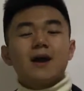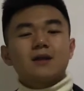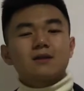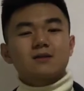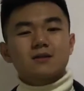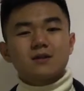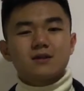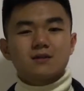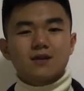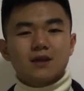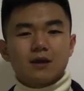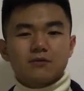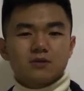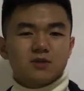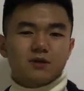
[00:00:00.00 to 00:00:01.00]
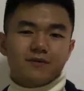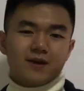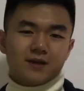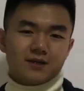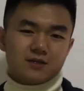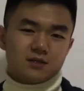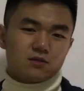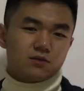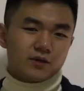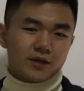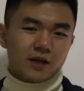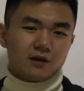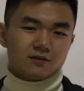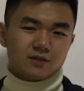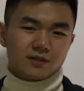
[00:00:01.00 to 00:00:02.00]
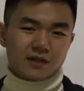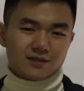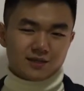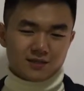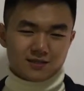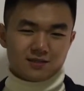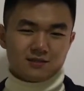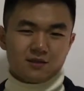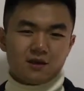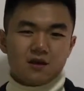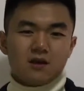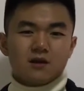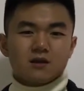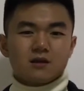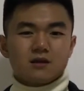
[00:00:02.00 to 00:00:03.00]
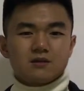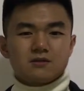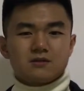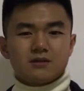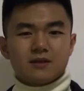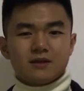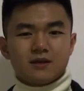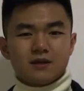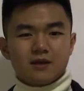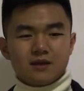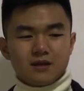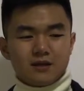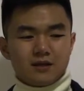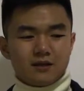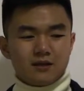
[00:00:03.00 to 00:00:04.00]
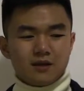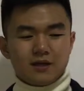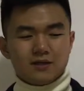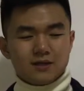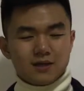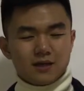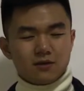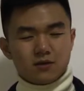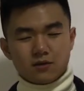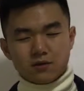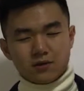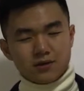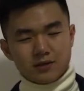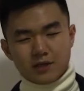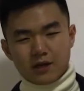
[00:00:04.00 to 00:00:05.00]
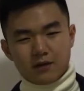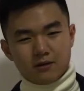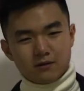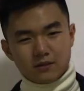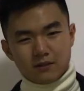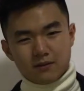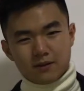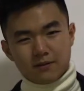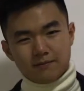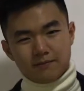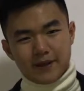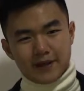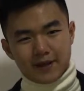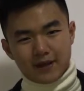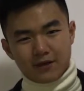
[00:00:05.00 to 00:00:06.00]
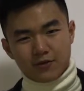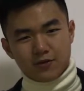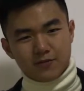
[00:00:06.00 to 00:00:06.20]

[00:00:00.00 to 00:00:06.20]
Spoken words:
And third thing I'm going to talk about is the greenhouse gases. Because lately, according to the main